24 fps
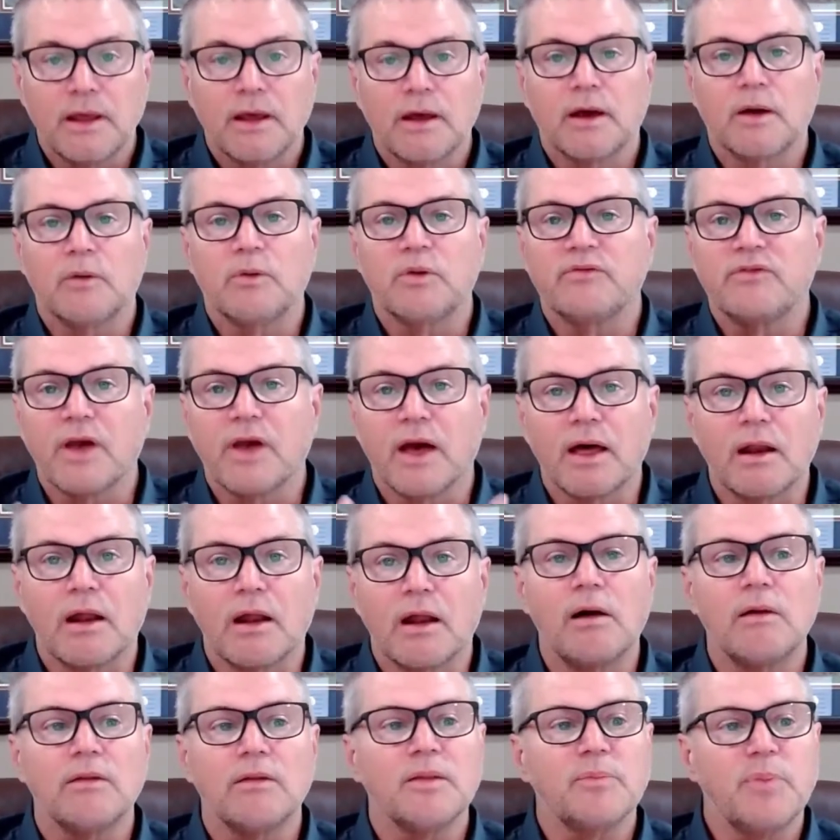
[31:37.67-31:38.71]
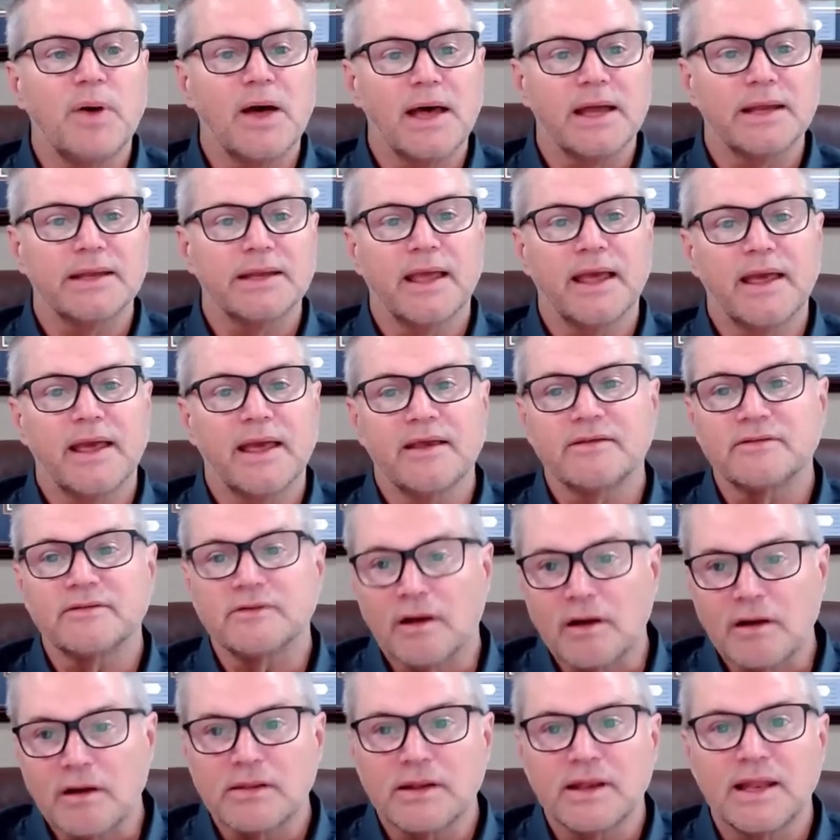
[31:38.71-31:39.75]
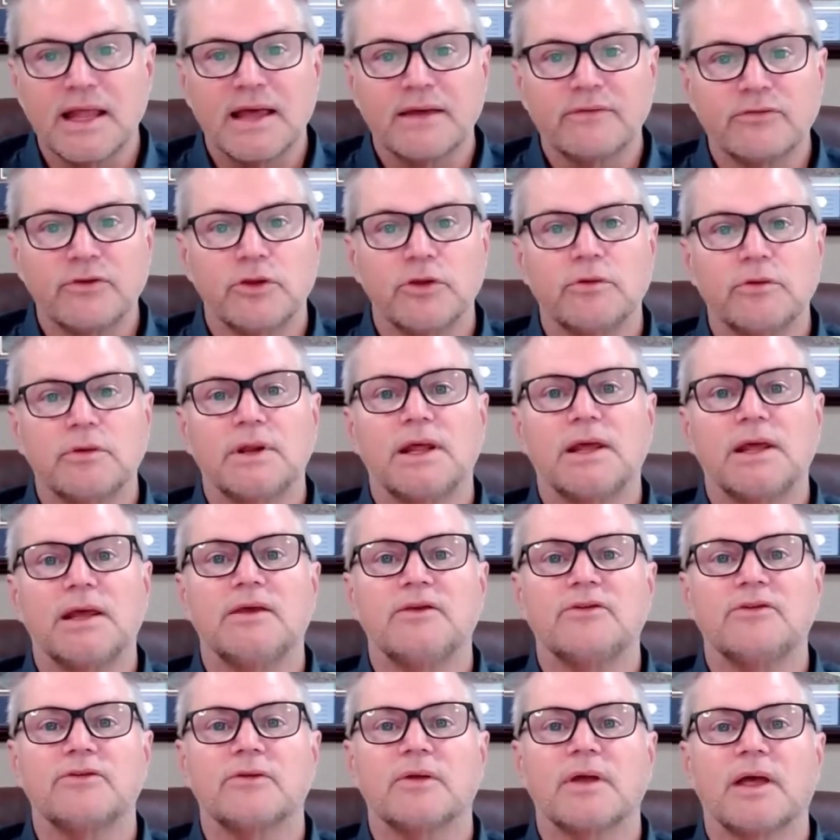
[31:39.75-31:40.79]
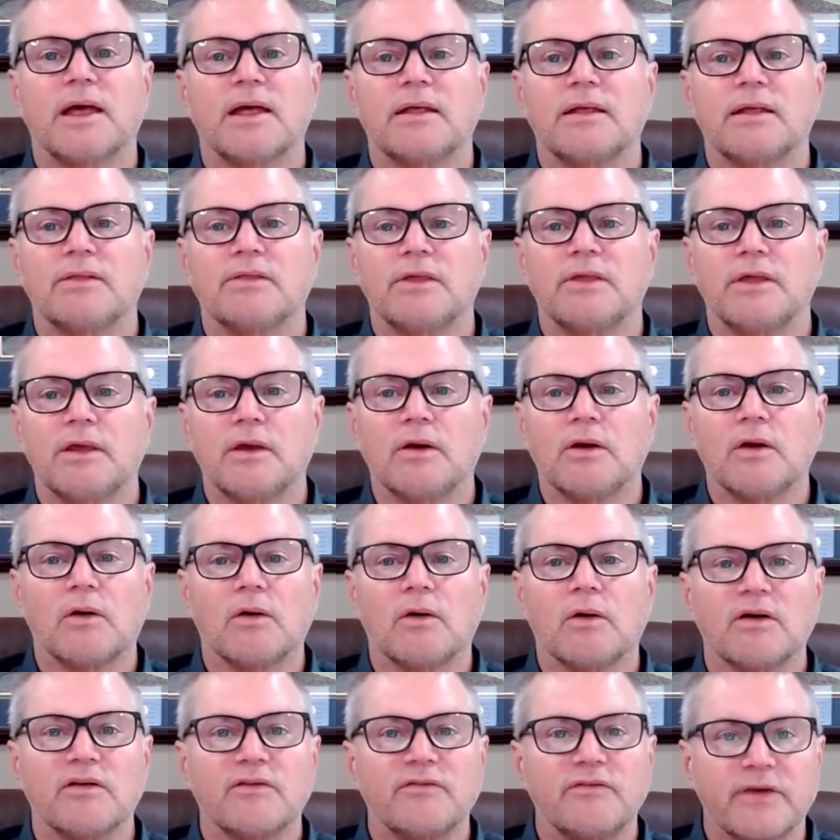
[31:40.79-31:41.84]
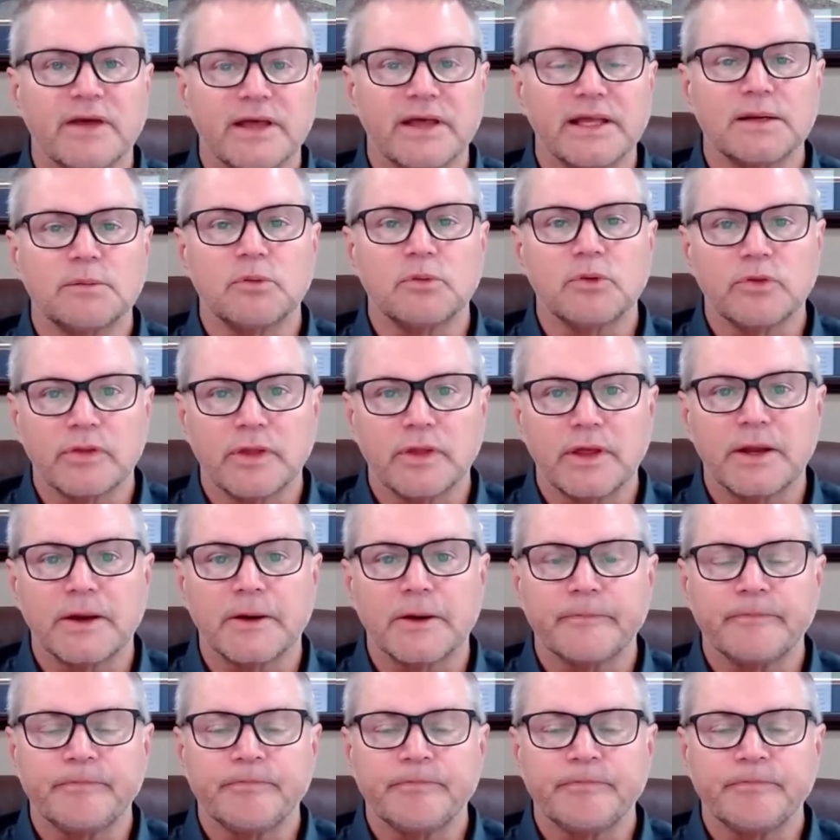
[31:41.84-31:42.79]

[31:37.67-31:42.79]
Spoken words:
We've got all the podcasts, all the live Q&As, I think are available there.